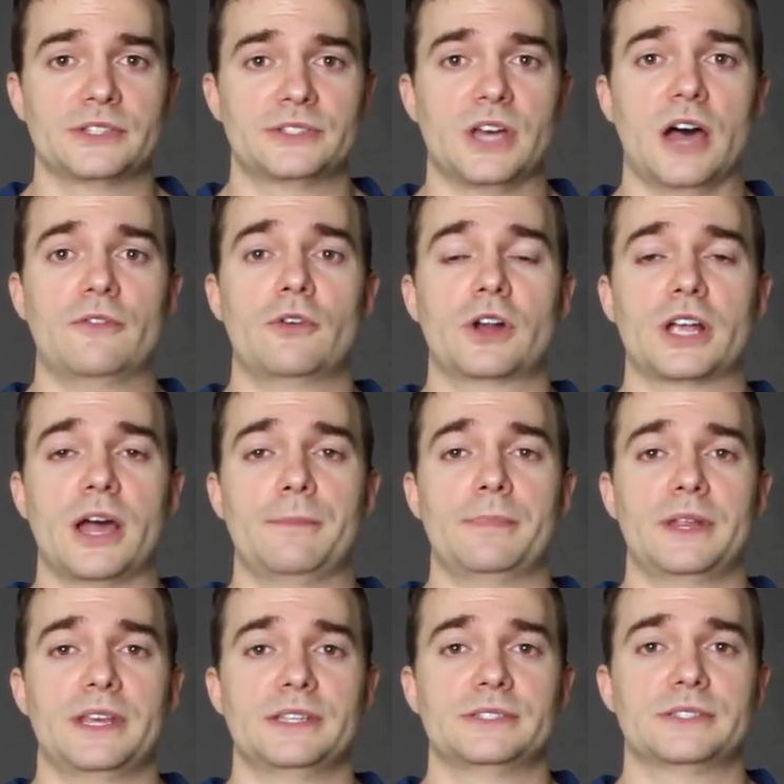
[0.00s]
Software
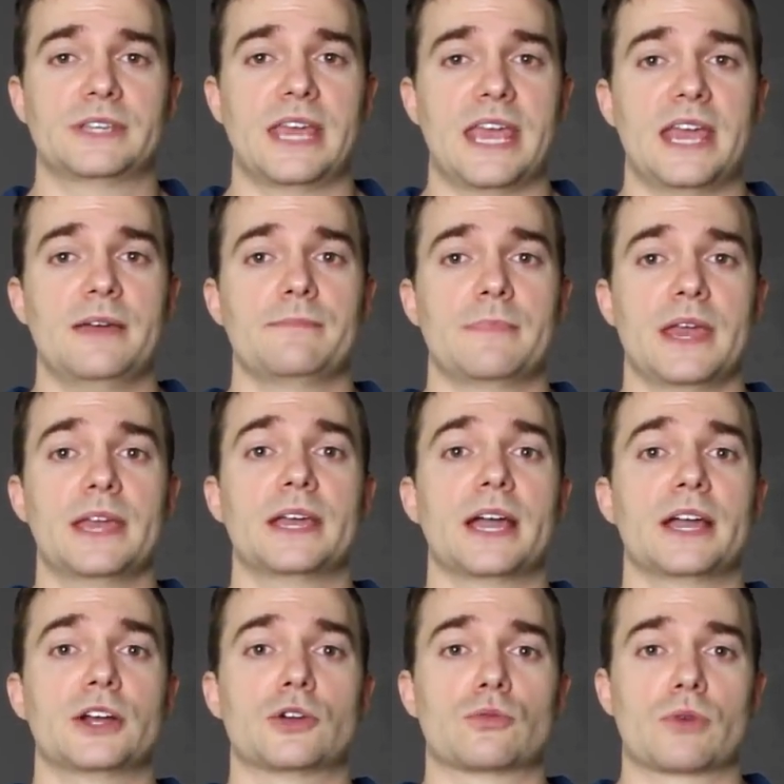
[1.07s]
companies can't
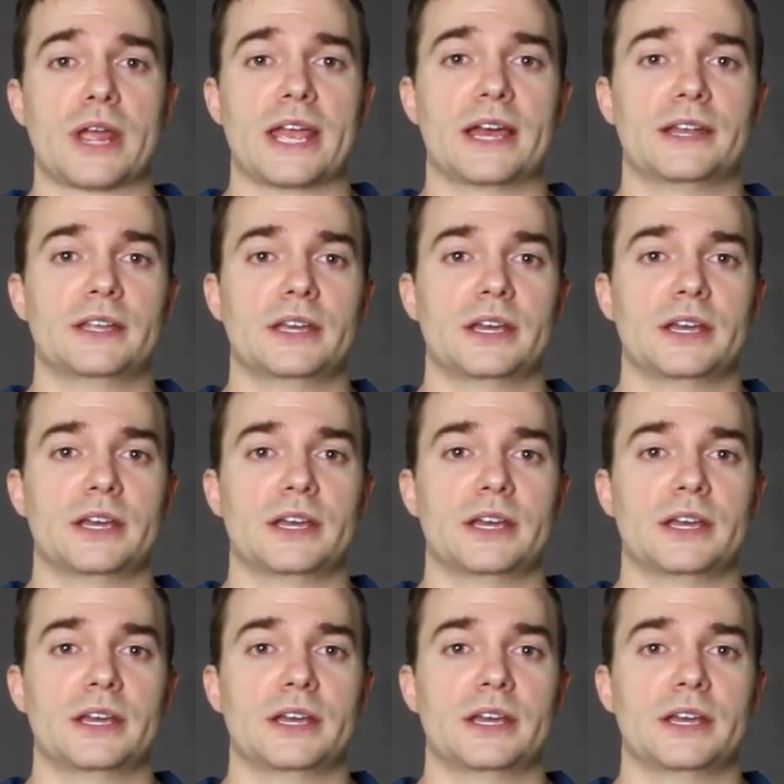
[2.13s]
make grand